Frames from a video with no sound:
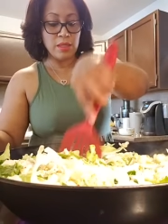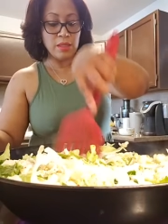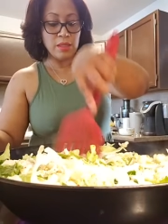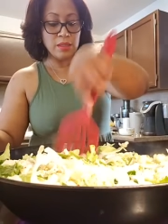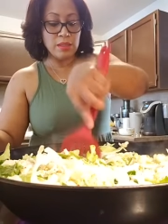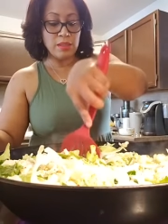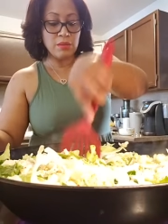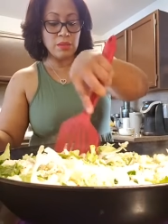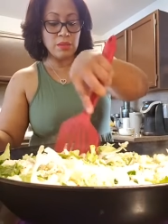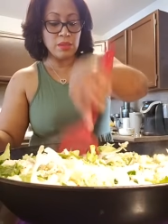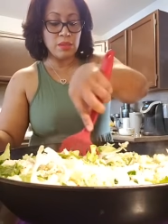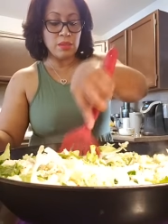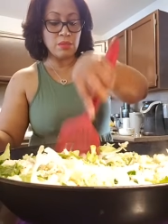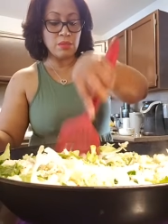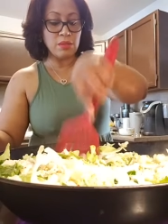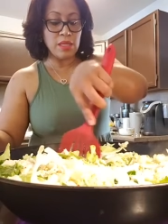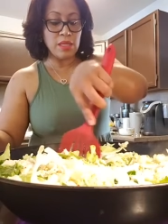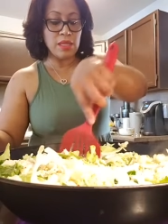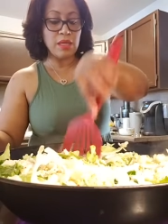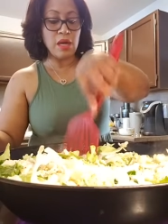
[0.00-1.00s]
So you can still
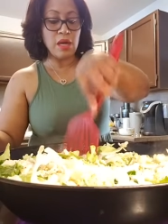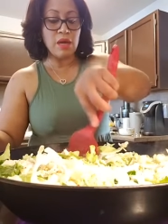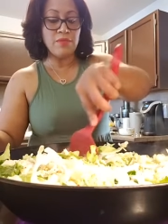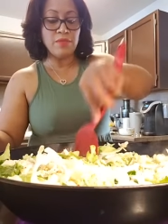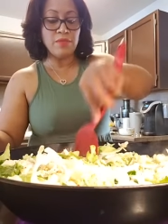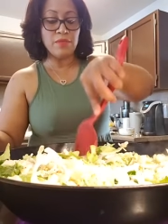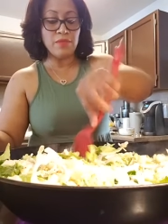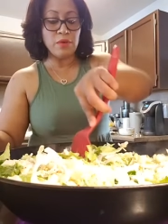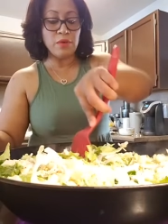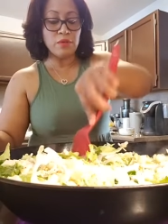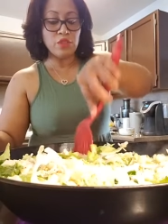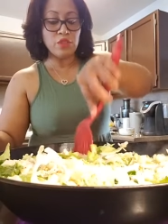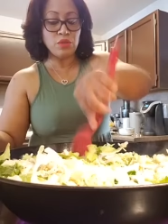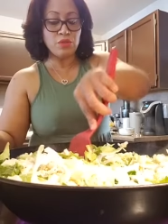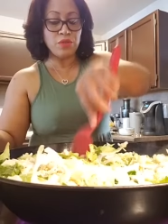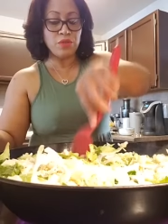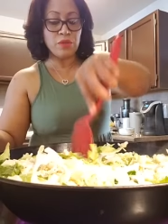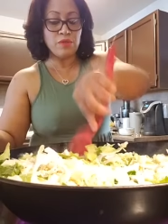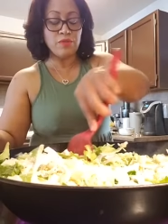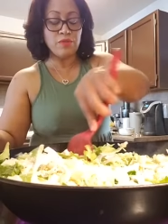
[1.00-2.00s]
thank God for virtual
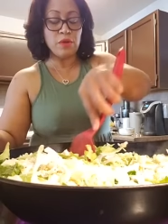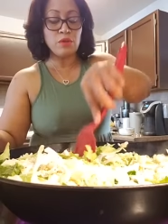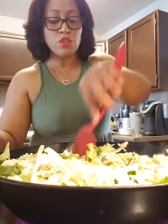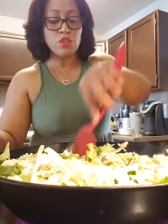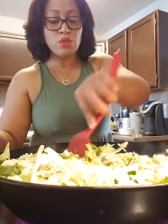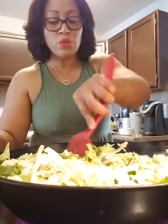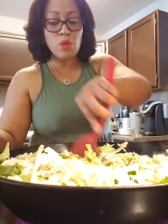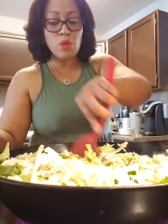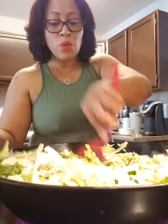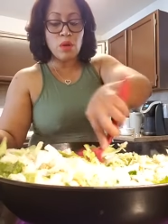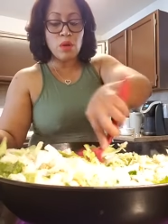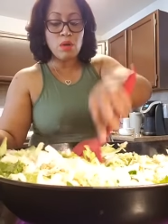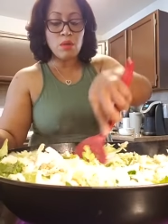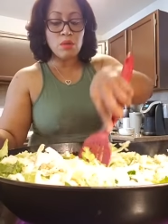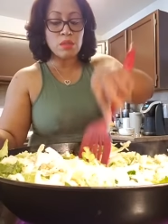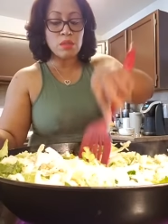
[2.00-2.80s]
for the virtual world.